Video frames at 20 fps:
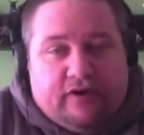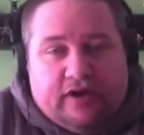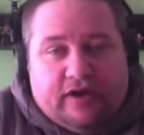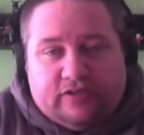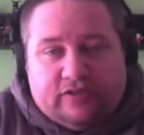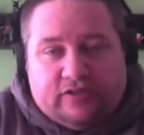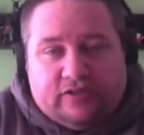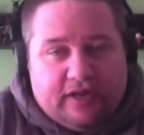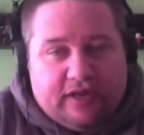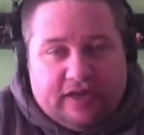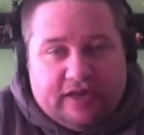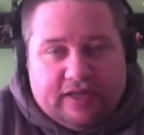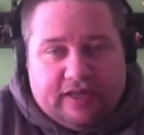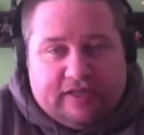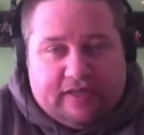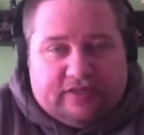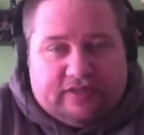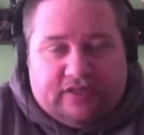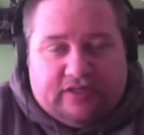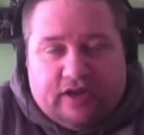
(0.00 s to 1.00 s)
It is what it
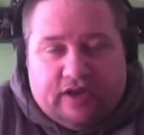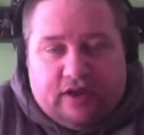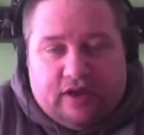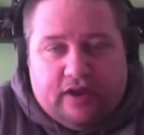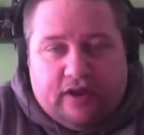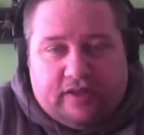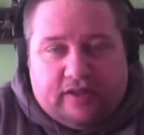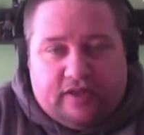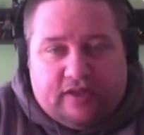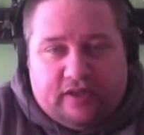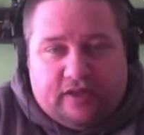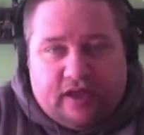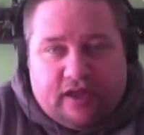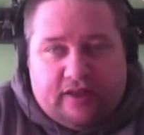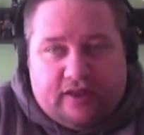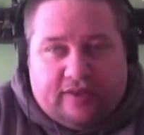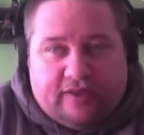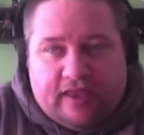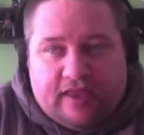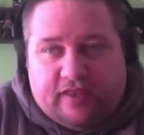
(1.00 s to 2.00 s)
is. That you got
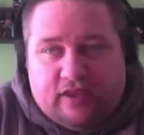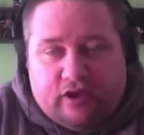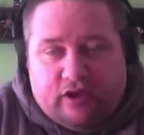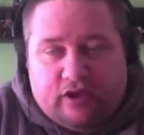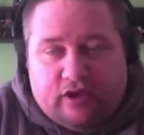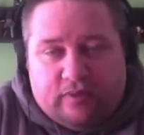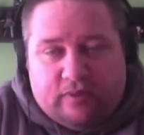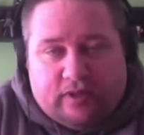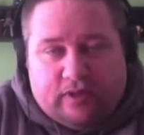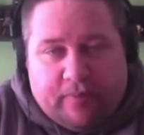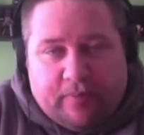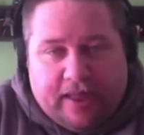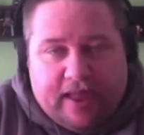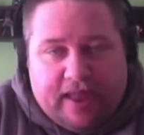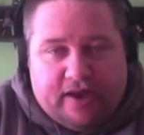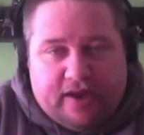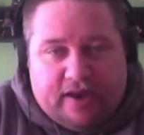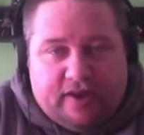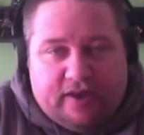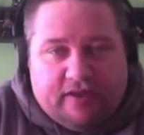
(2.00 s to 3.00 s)
to take the good with the
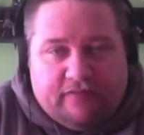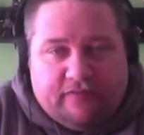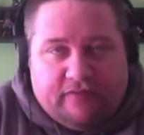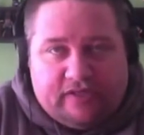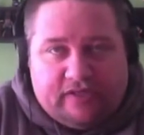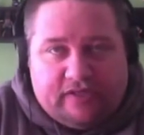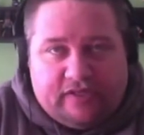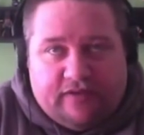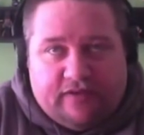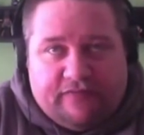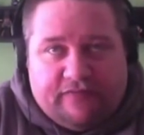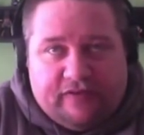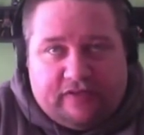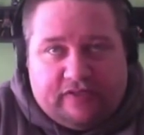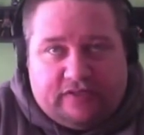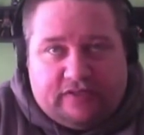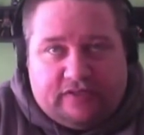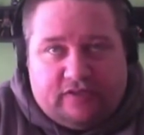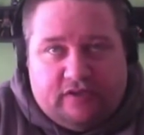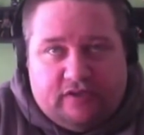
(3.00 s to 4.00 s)
bad. If
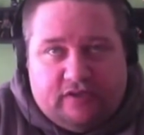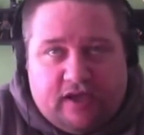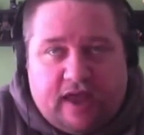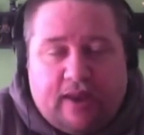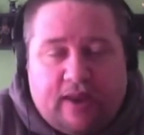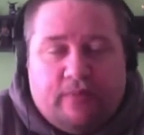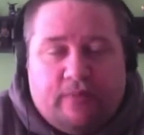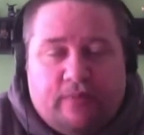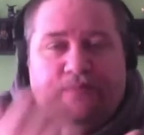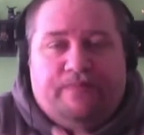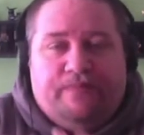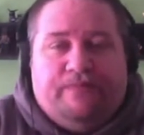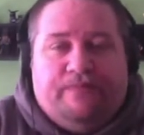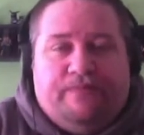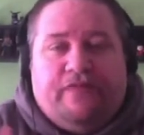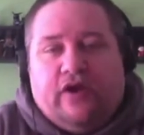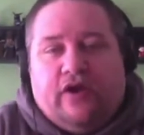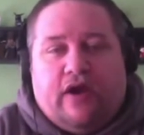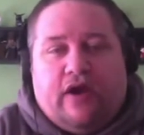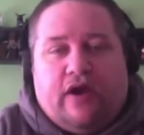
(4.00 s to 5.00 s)
it's you got to
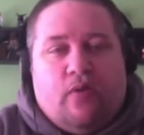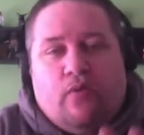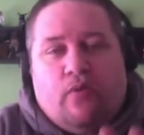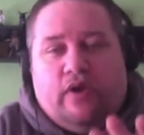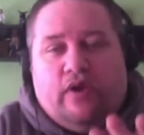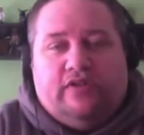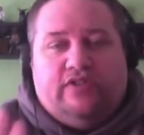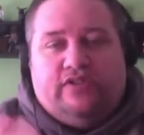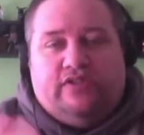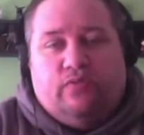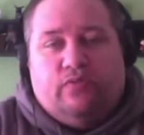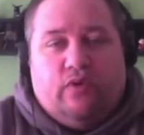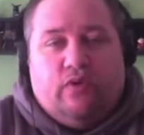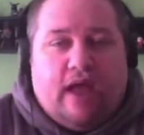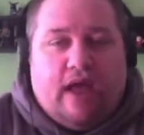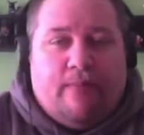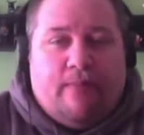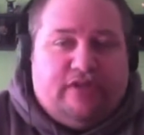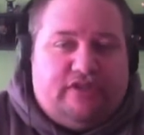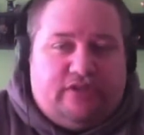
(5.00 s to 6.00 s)
figure out
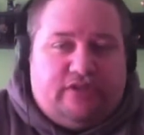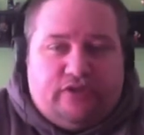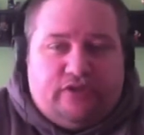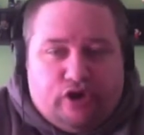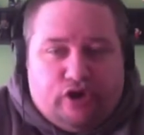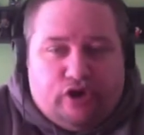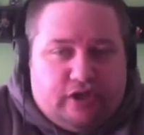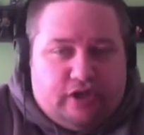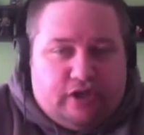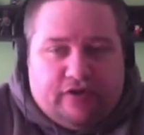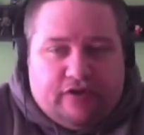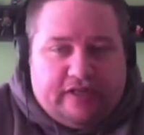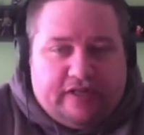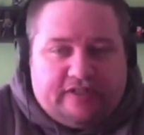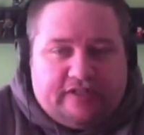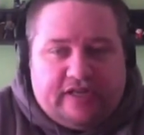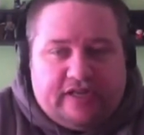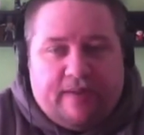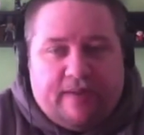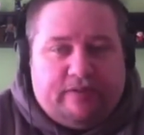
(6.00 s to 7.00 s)
how much good there
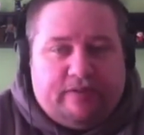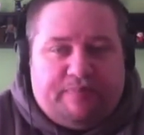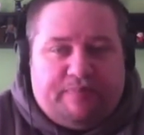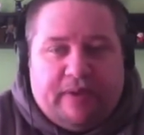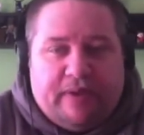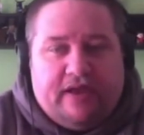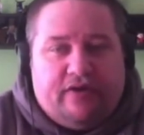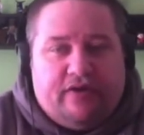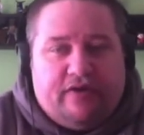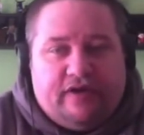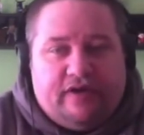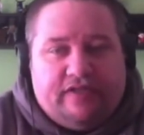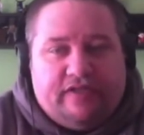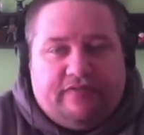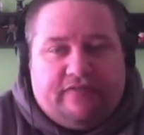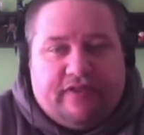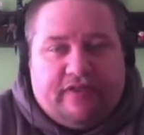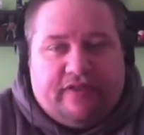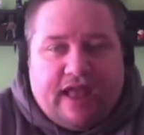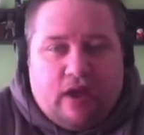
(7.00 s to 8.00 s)
is and how much bad there is.
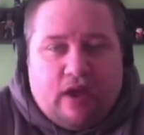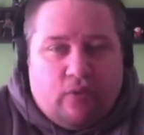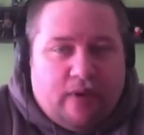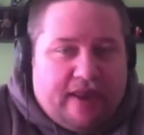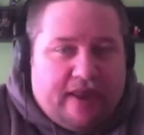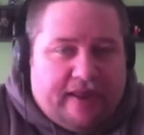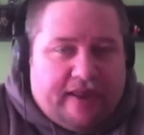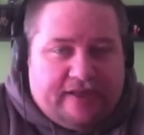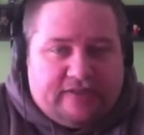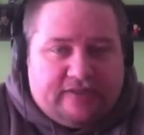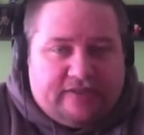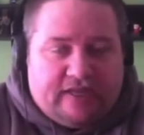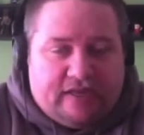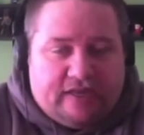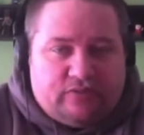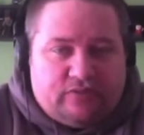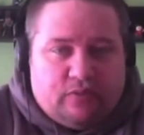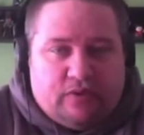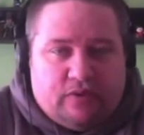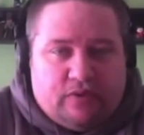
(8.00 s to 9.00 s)
If it outweighs, then
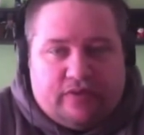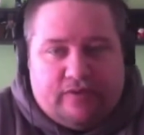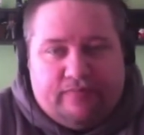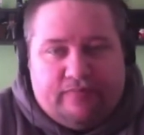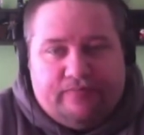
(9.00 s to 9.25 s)
it's worth it.